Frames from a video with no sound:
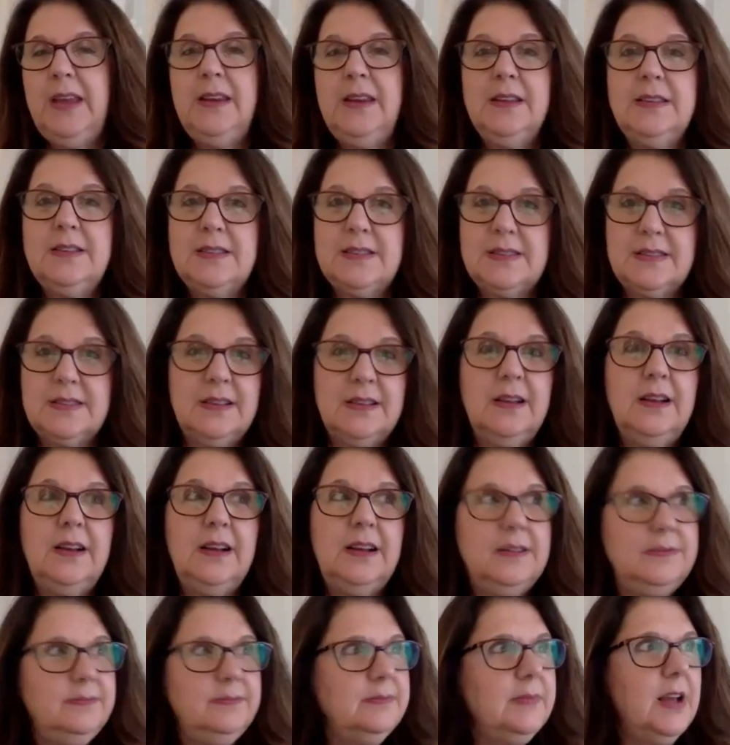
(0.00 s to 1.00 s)
and it's
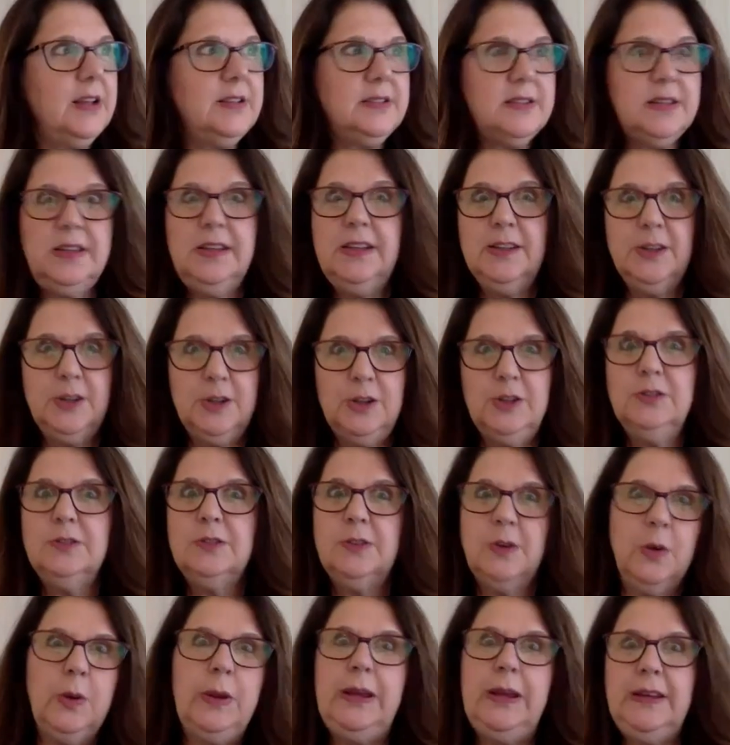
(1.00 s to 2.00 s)
a, a teal
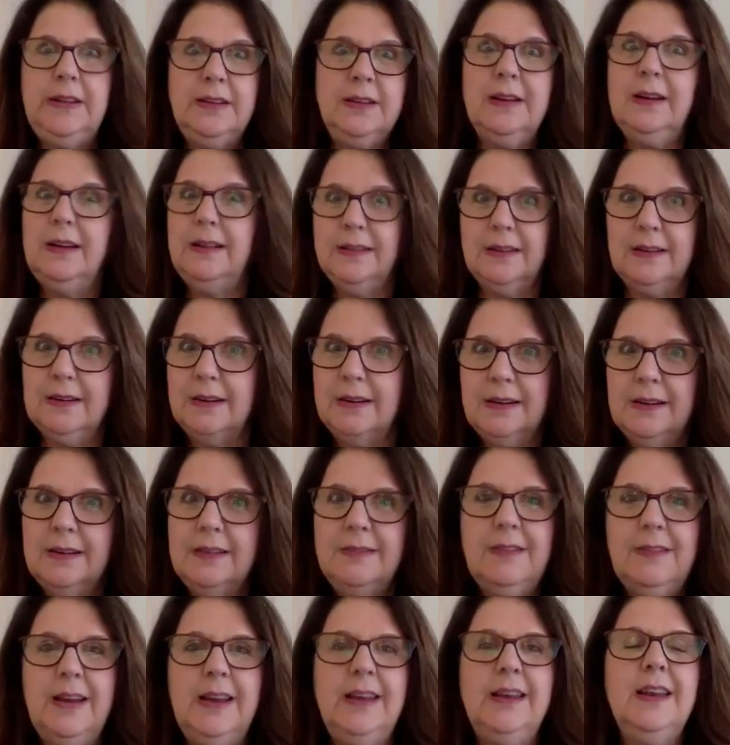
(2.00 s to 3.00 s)
green color
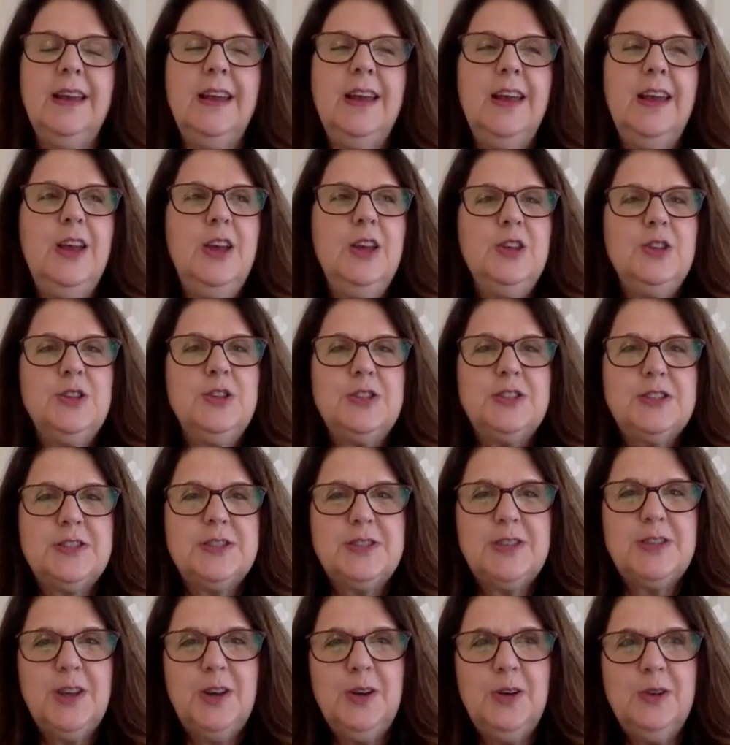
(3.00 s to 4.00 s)
right okay.
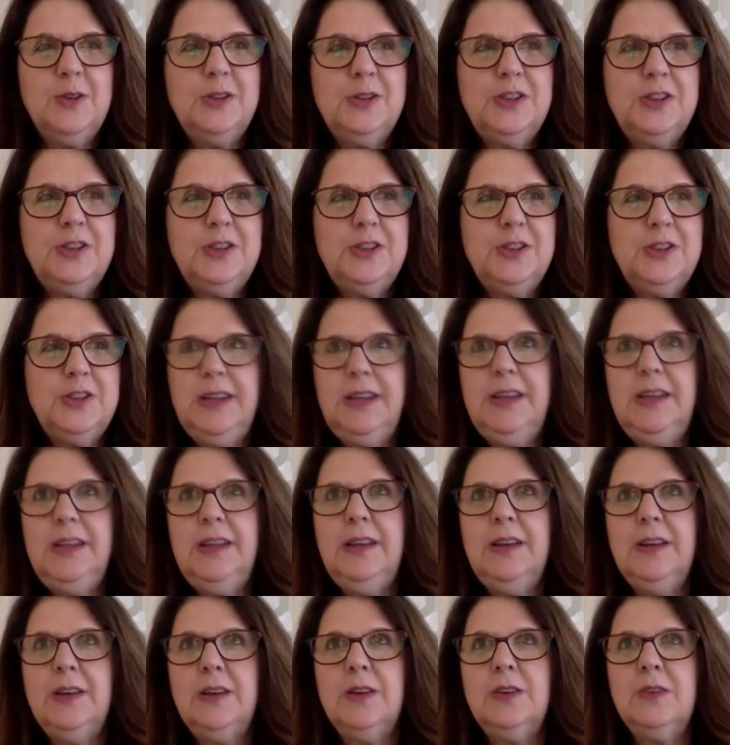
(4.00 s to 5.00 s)
so
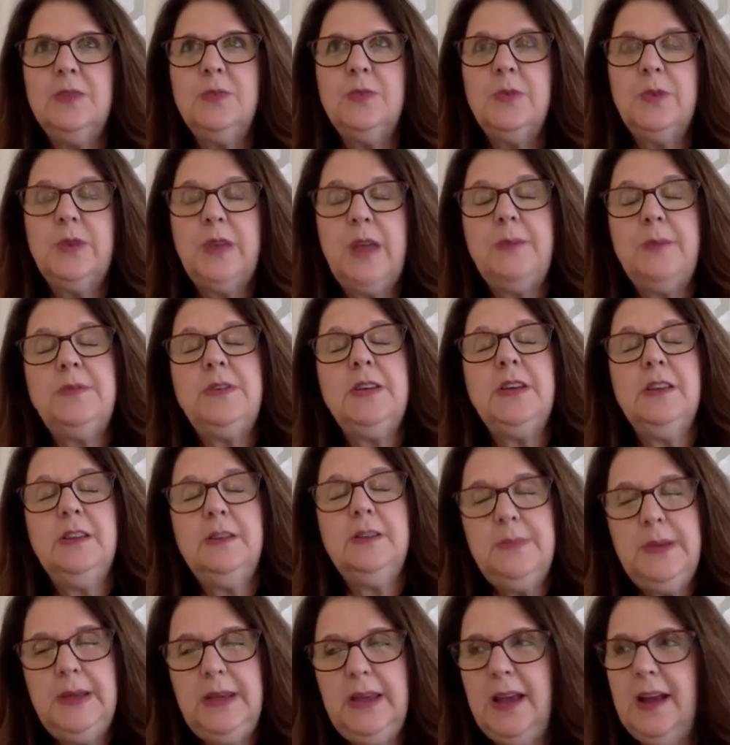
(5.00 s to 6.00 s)
she kept
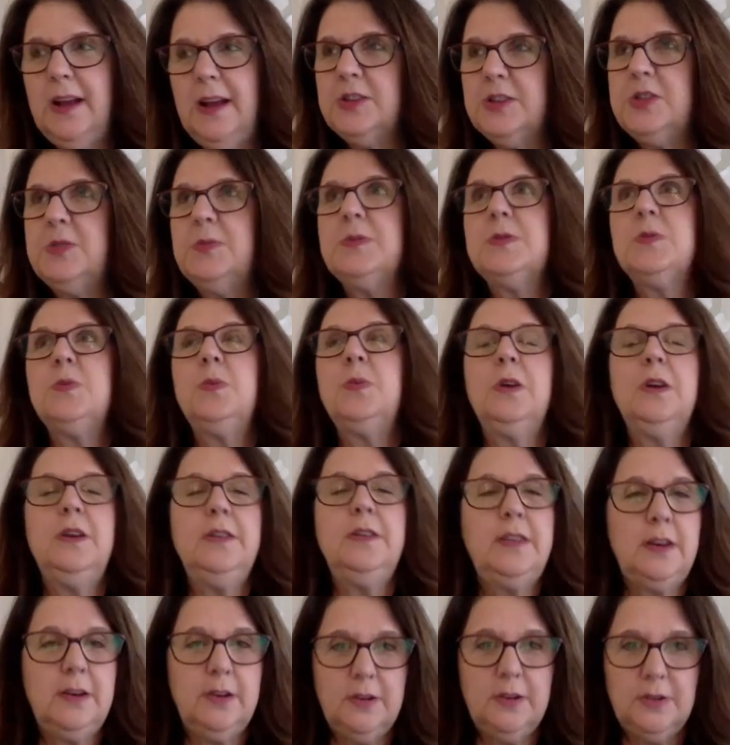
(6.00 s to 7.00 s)
telling me how she was
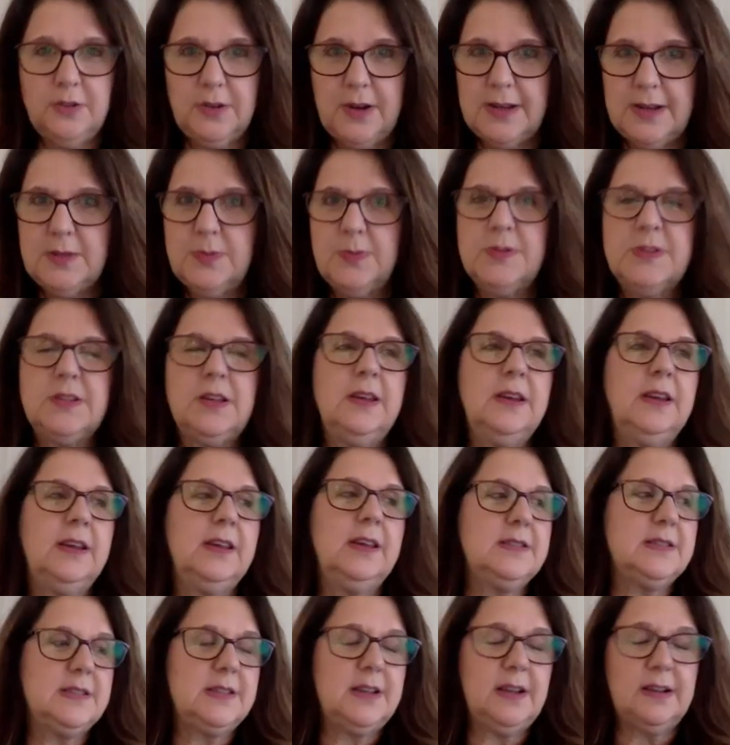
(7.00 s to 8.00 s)
worried that her dress was going to
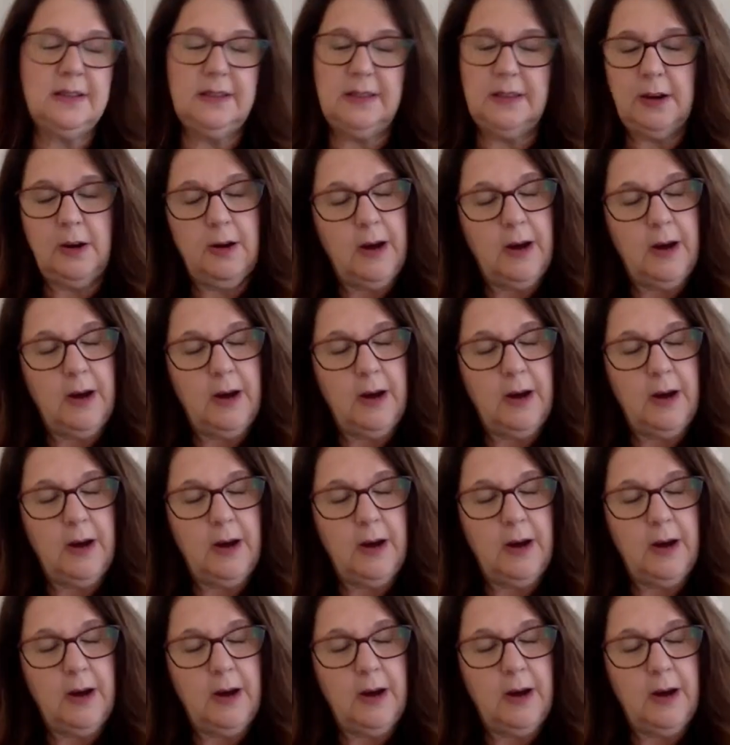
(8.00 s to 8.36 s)
get stuck in the